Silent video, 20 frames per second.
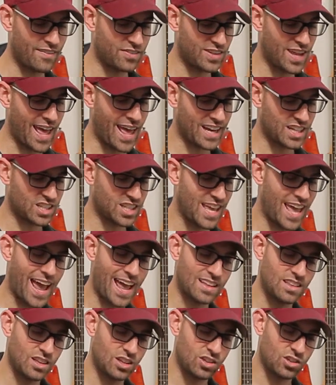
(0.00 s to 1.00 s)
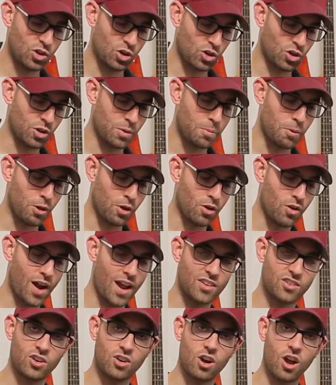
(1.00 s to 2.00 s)
to actually add the circular
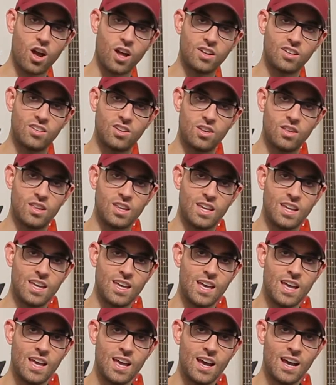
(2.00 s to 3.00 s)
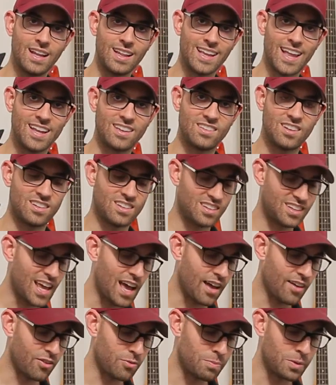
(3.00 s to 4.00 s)
polarizer onto the lens
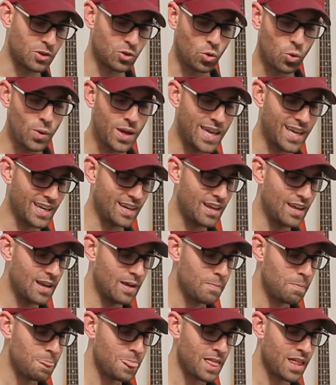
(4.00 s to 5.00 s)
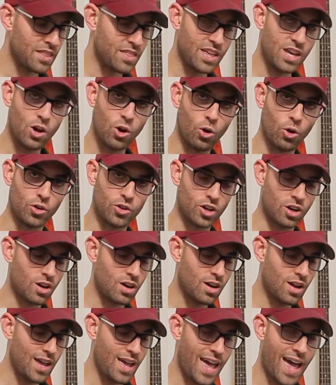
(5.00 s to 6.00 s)
itself, between the holder
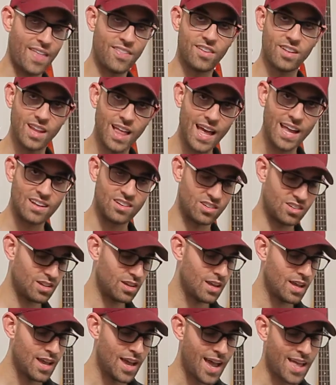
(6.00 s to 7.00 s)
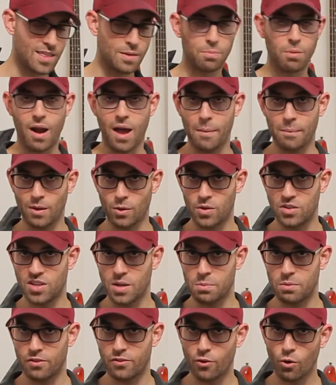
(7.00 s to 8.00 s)
and the lens. And the problem, like we said
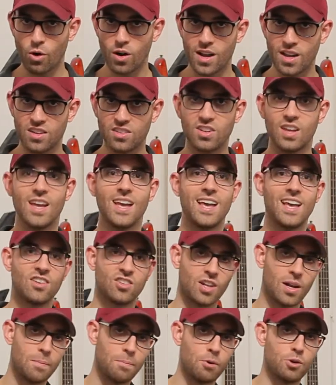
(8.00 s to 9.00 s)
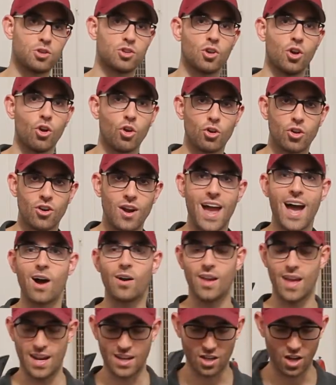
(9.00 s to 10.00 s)
before, is it's going to push the holder
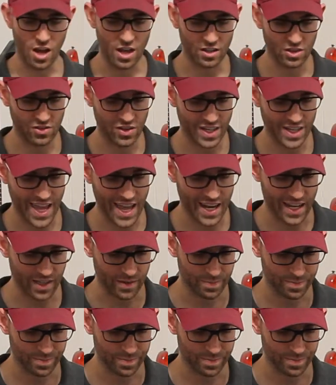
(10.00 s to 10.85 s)
out and cause vignetting.